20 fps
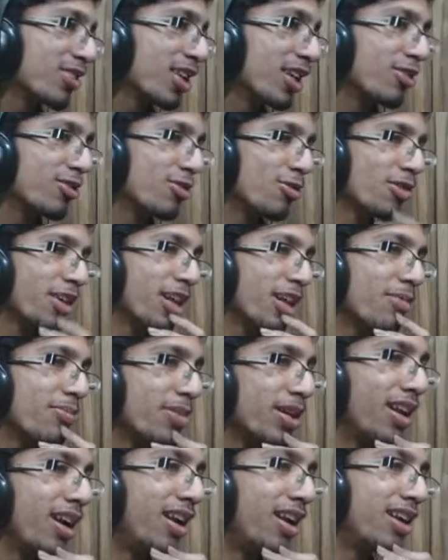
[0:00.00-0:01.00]
that you can
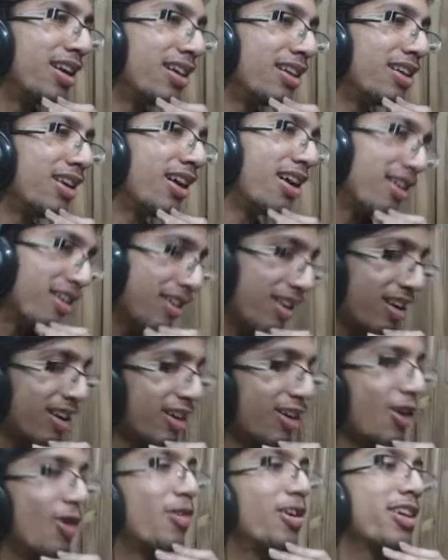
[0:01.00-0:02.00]
be a little
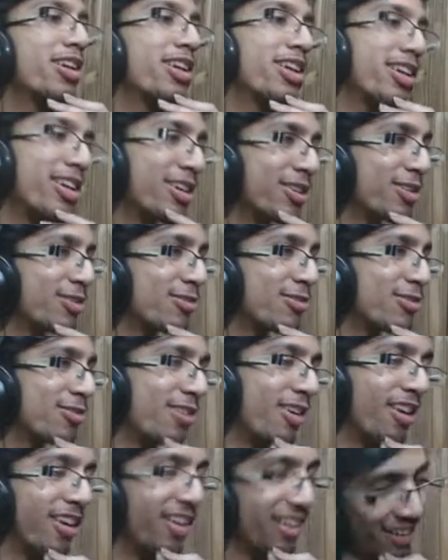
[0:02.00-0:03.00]
early over here
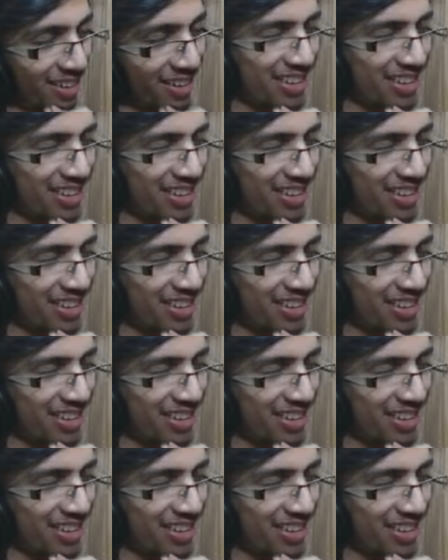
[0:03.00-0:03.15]
too?